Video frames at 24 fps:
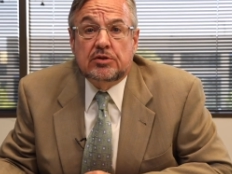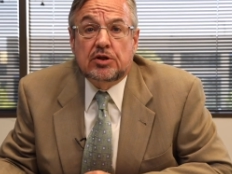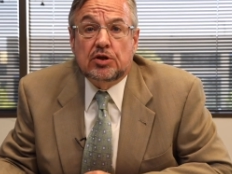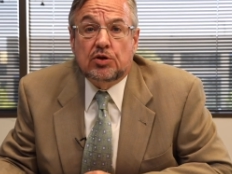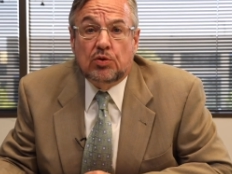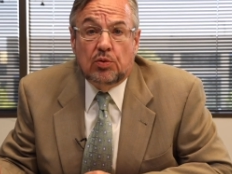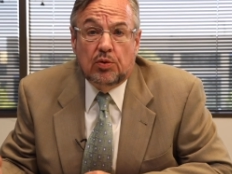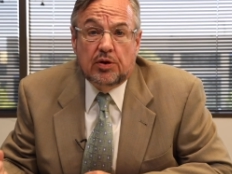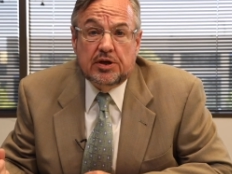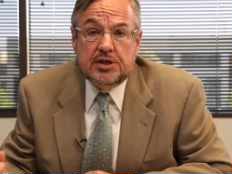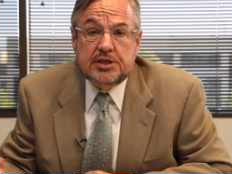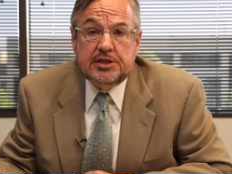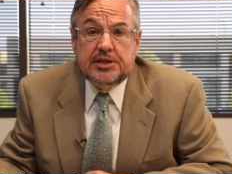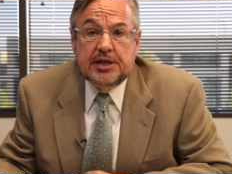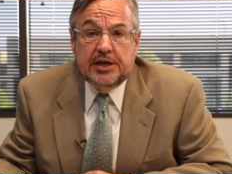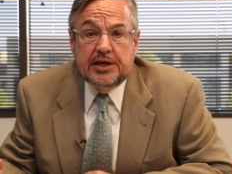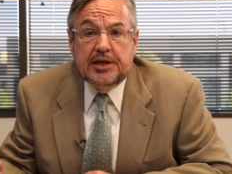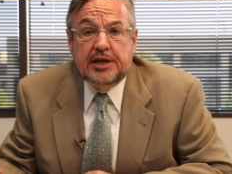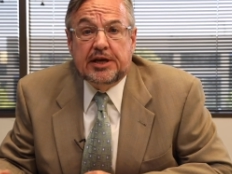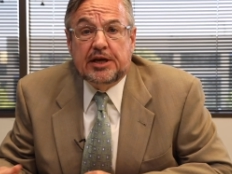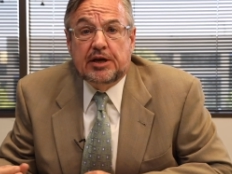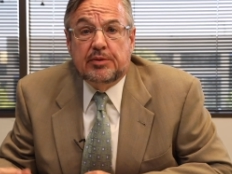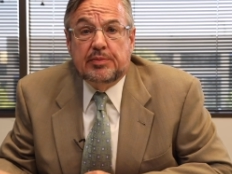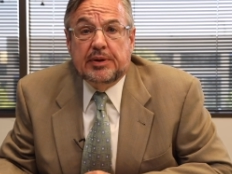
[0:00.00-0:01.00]
the court's
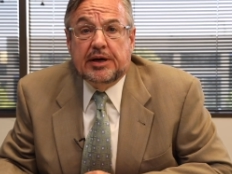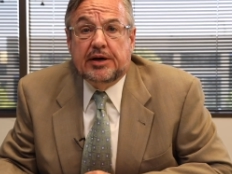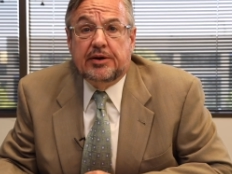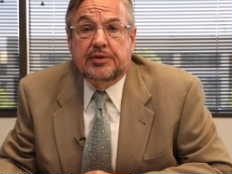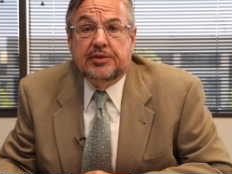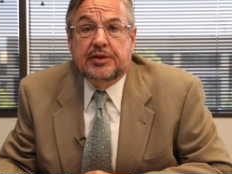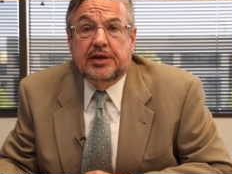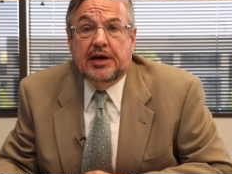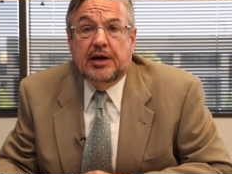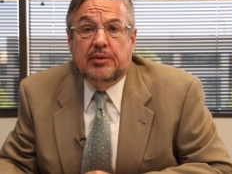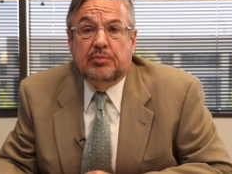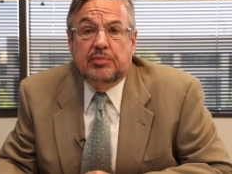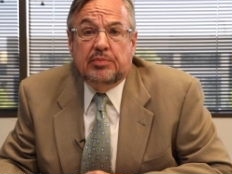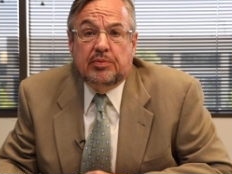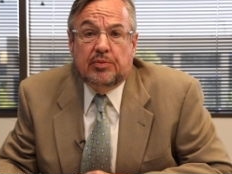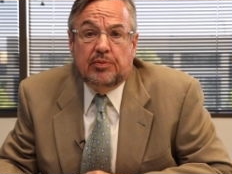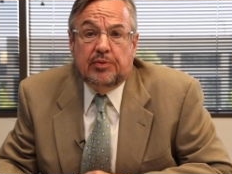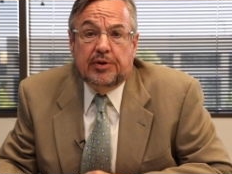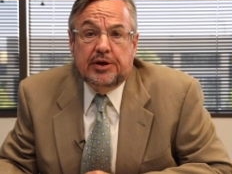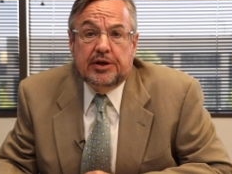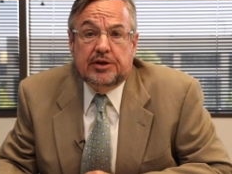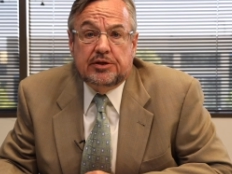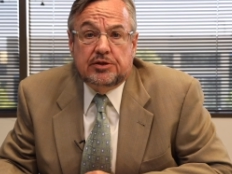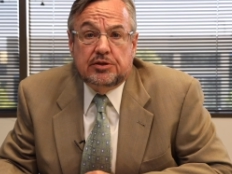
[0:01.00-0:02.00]
thinking about that
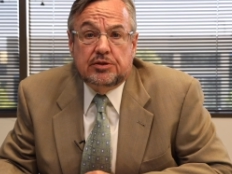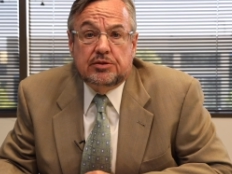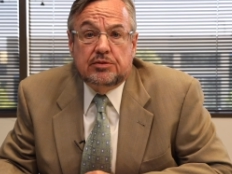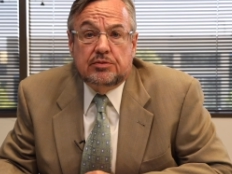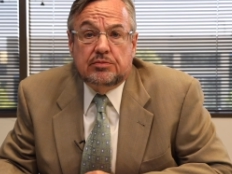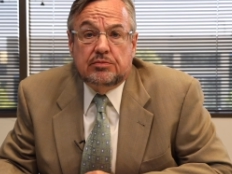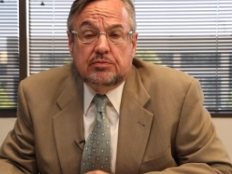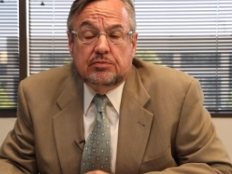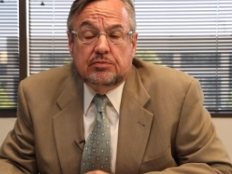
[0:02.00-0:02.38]
point?